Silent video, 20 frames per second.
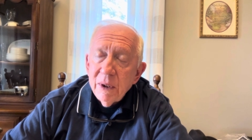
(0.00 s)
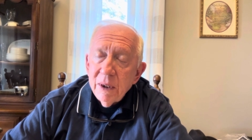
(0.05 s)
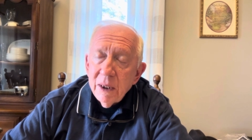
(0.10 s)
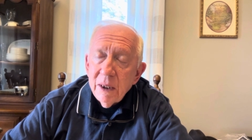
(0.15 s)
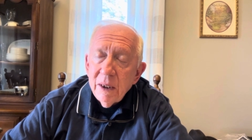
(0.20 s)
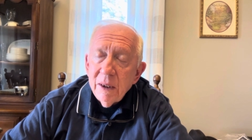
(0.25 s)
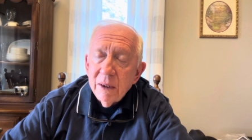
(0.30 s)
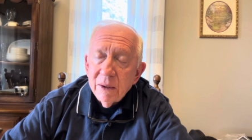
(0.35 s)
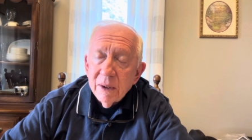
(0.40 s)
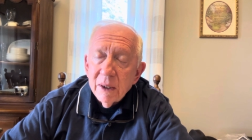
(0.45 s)

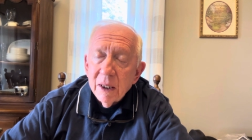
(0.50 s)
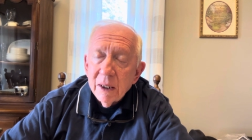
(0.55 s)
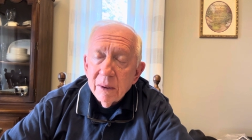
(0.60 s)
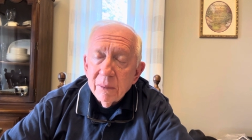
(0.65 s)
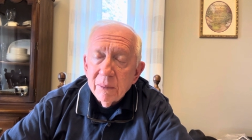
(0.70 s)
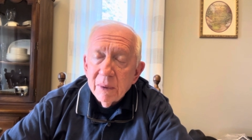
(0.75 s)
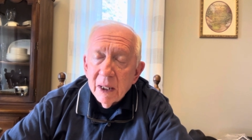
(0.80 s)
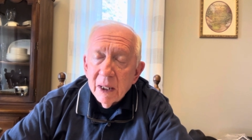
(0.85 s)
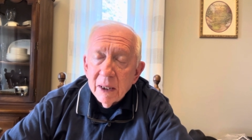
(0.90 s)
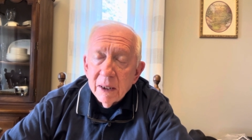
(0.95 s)
need to think
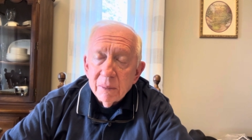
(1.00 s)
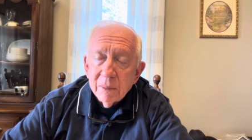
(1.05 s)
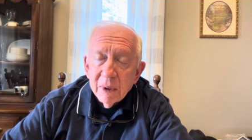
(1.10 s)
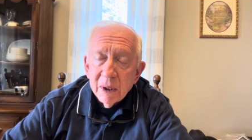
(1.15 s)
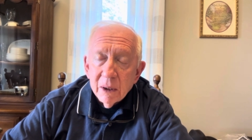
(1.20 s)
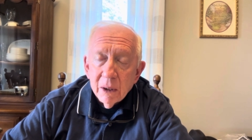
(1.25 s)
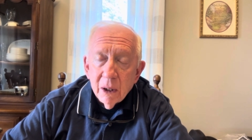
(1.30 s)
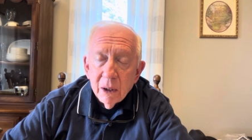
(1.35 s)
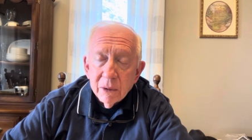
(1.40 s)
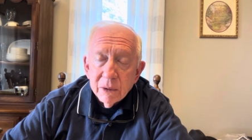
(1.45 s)
about it
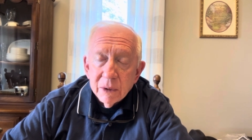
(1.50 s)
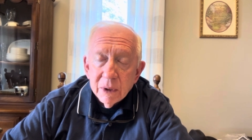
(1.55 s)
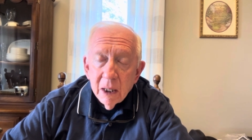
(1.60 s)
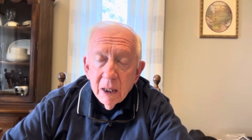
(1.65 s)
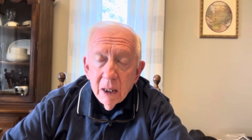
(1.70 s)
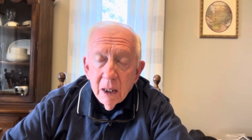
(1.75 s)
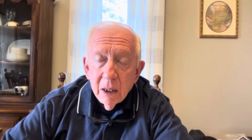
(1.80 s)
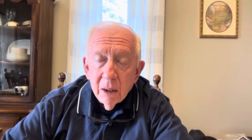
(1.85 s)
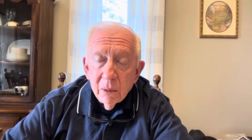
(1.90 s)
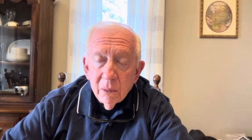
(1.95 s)
because
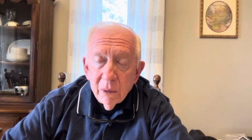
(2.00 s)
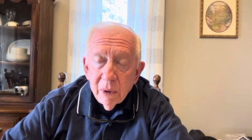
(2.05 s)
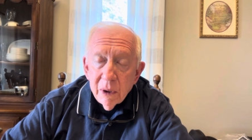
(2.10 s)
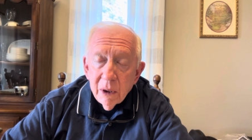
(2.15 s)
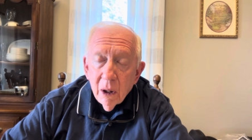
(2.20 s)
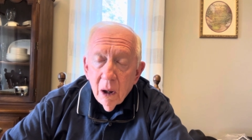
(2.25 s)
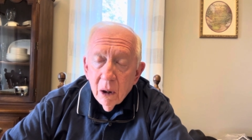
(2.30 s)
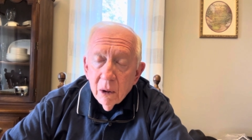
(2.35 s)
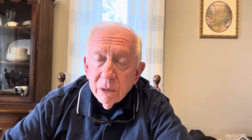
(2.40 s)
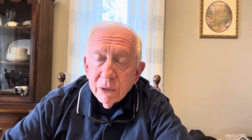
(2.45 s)
we
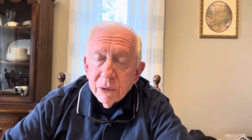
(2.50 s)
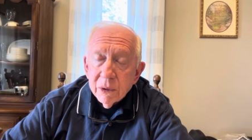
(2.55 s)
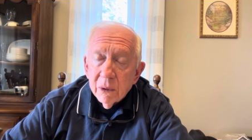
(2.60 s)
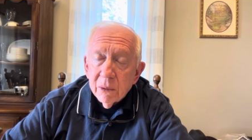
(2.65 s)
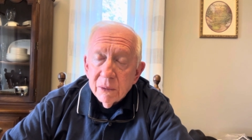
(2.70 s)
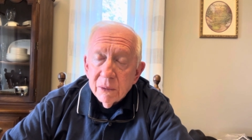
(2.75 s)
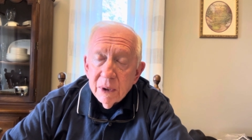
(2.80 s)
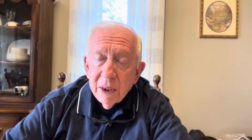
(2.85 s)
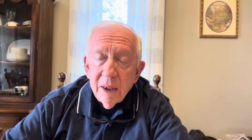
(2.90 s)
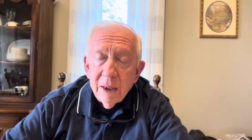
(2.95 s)

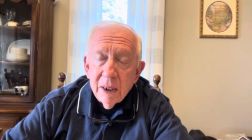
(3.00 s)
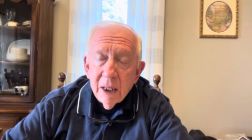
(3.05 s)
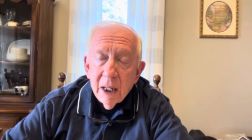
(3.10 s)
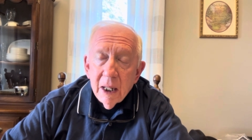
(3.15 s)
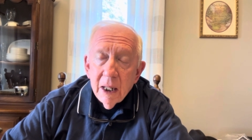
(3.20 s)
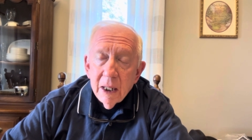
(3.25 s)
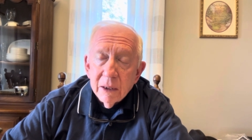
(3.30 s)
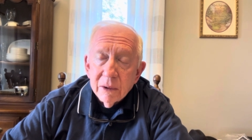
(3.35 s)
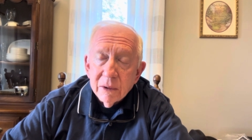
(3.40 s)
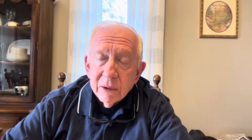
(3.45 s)
also need to
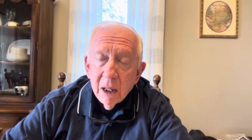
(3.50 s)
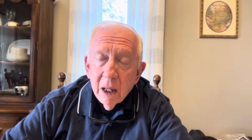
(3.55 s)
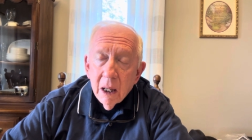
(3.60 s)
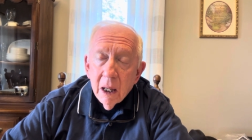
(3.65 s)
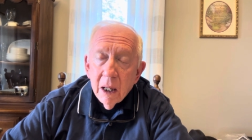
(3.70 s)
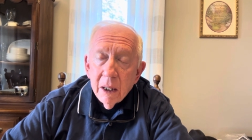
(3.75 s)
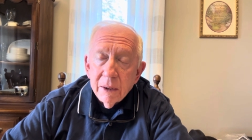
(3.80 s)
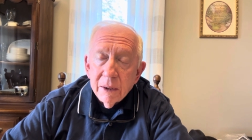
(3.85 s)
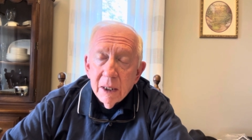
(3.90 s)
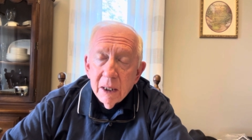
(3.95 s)
ask
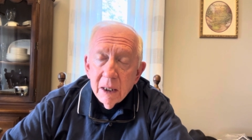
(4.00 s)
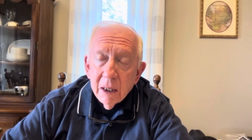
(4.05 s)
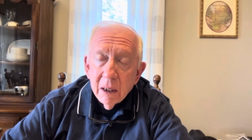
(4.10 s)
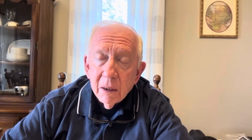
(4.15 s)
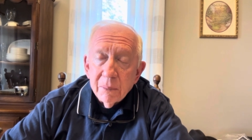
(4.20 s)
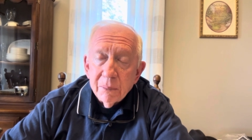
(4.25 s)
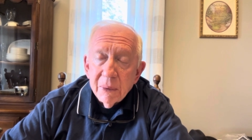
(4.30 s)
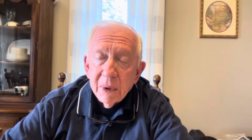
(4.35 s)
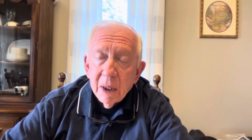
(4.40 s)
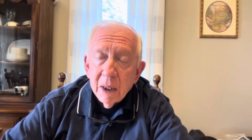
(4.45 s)
God to
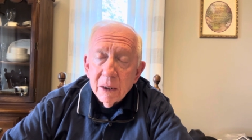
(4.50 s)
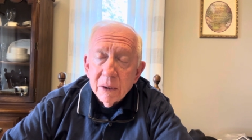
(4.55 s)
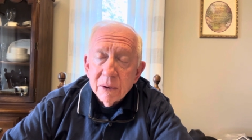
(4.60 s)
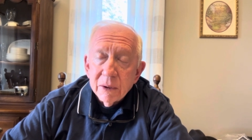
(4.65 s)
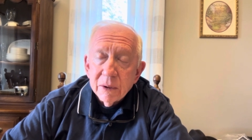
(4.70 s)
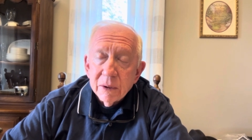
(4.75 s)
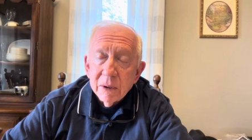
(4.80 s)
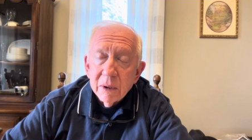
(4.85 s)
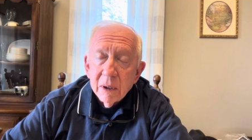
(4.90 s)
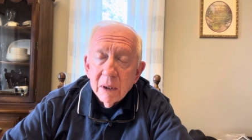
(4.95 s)
help
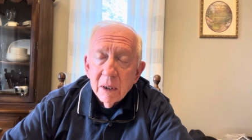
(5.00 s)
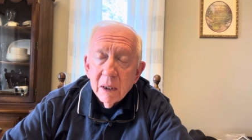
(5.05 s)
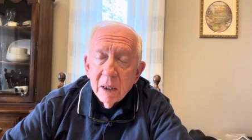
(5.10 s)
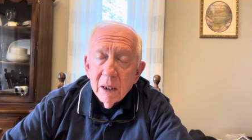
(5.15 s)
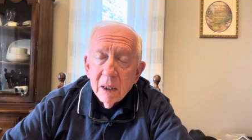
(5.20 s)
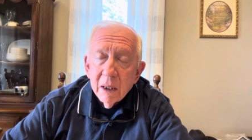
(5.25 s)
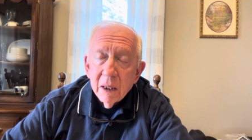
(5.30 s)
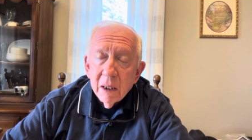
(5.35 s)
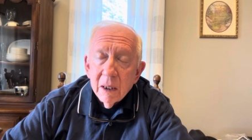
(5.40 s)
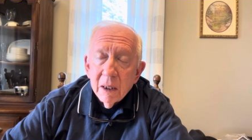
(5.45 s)
us
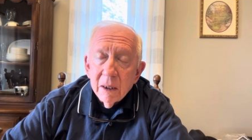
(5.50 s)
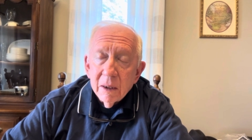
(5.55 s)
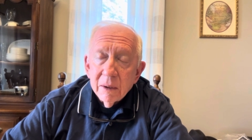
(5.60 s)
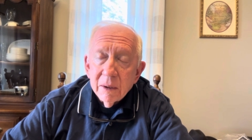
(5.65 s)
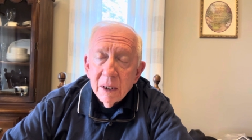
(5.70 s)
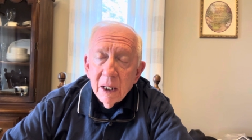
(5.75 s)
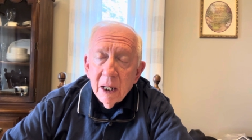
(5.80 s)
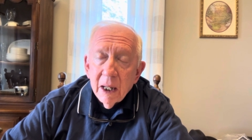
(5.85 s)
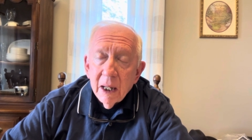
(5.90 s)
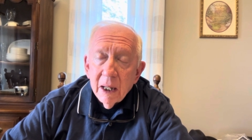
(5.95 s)

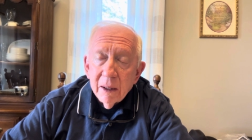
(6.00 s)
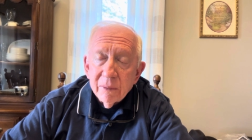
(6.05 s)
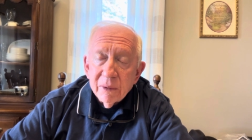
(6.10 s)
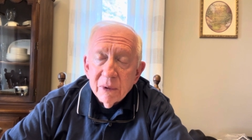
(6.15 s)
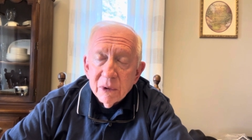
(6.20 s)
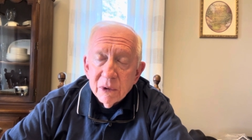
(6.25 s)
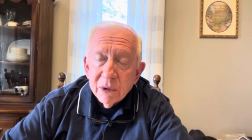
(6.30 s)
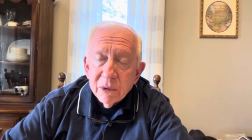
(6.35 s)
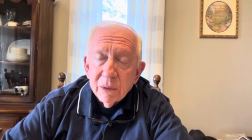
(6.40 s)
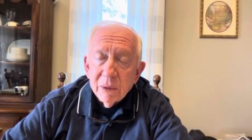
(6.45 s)
to have
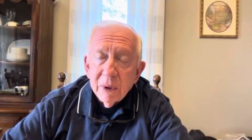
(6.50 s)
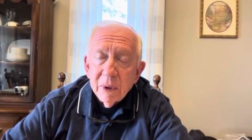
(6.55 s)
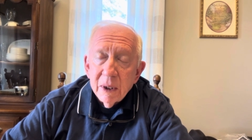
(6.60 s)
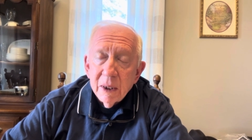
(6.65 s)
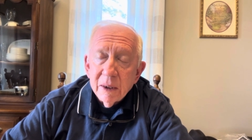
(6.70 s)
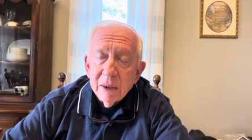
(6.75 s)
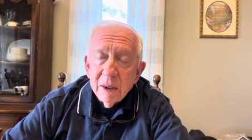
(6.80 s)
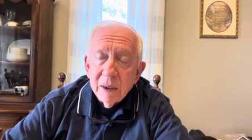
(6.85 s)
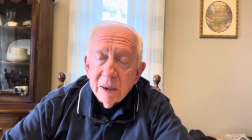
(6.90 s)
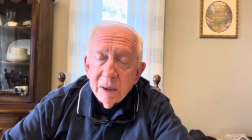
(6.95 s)
the
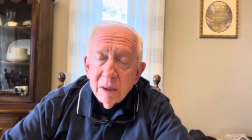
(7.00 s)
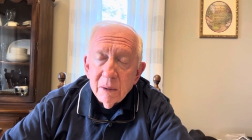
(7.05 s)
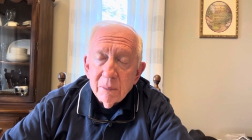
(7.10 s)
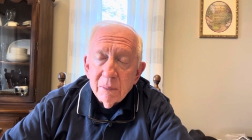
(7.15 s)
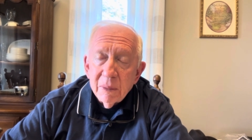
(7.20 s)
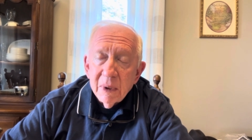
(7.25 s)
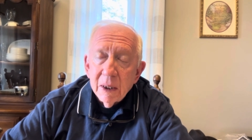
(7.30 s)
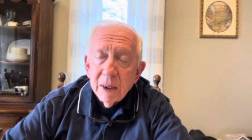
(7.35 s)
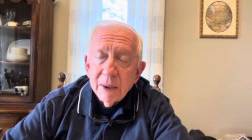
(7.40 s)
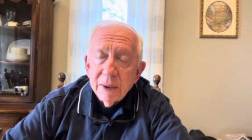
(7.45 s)
strength and the
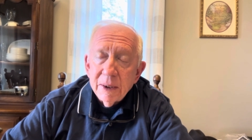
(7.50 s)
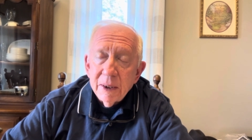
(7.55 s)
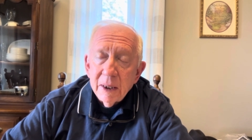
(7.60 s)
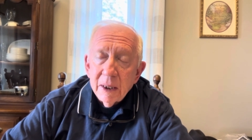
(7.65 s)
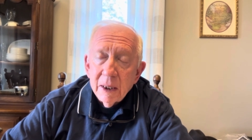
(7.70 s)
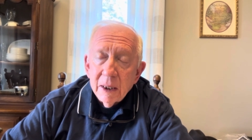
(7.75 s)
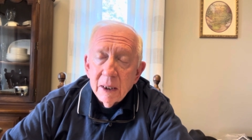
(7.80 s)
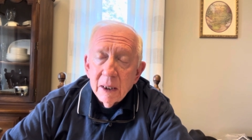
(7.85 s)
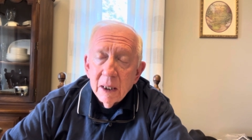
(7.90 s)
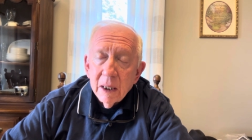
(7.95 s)

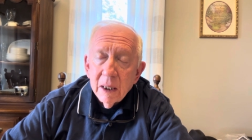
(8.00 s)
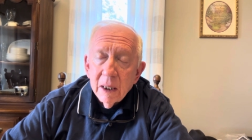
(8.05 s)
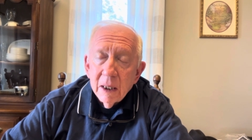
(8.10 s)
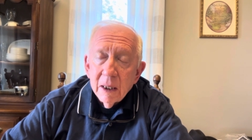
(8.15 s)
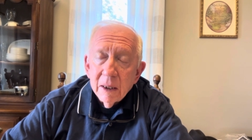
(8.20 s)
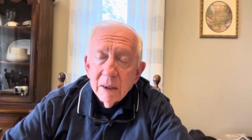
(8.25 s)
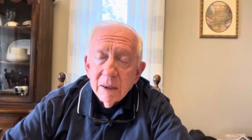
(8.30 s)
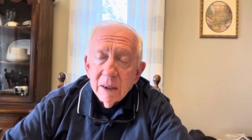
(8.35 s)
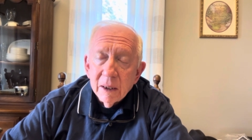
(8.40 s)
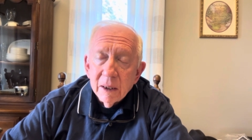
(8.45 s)
ability
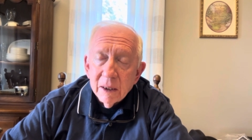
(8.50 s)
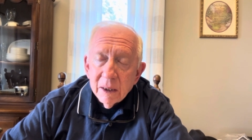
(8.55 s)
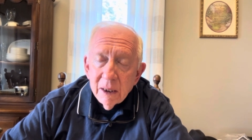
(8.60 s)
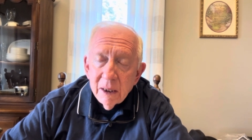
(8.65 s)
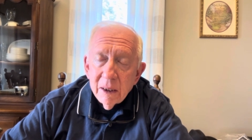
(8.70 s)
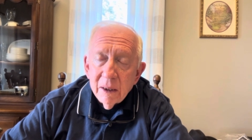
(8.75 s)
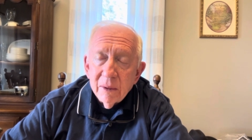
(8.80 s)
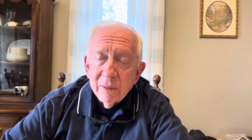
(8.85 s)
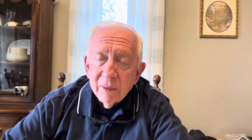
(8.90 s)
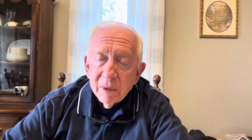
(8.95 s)
to
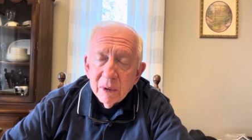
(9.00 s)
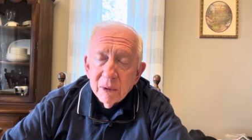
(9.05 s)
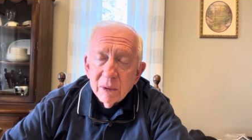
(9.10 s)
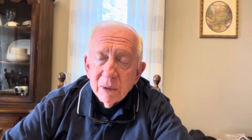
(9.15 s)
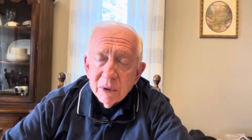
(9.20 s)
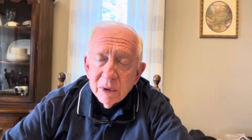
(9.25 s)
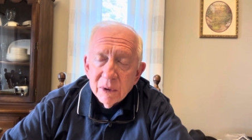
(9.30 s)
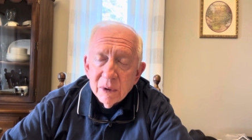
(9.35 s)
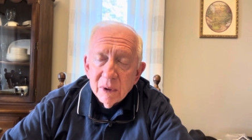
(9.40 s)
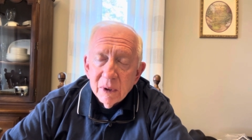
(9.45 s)
live a
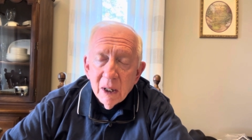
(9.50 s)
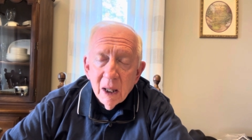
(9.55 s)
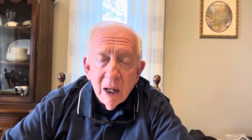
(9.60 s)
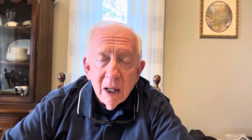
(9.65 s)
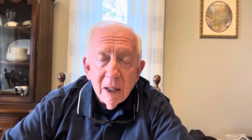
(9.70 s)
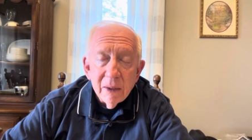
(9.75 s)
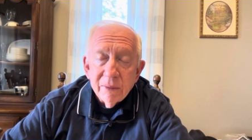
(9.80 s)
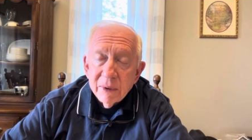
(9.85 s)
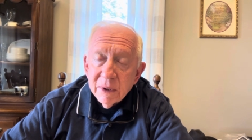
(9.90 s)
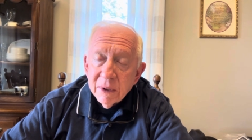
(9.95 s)
Christian
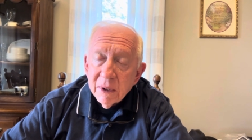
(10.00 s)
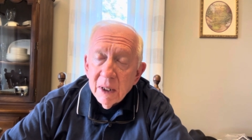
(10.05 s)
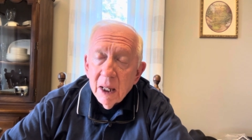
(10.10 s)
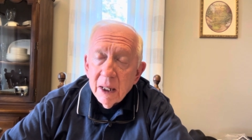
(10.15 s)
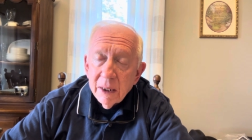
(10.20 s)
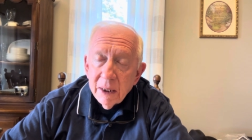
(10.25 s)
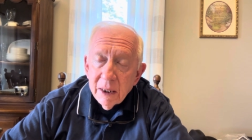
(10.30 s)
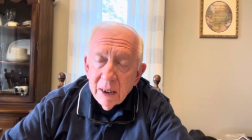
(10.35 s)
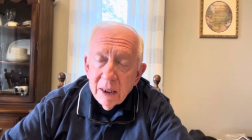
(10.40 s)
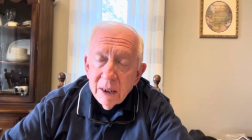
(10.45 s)
life. It's
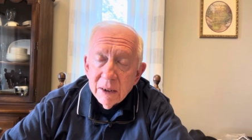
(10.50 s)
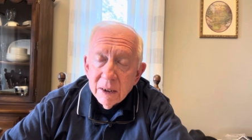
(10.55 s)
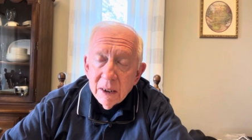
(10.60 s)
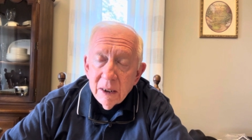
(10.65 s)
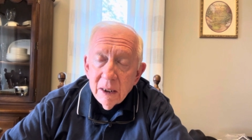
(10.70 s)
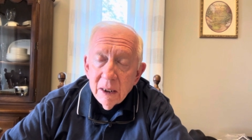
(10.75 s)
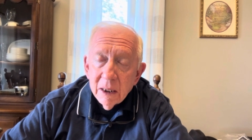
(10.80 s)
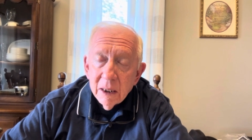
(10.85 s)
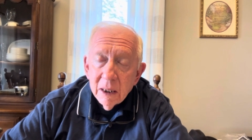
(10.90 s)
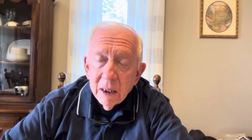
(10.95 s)
not
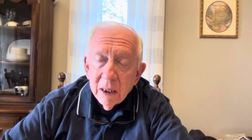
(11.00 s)
easy,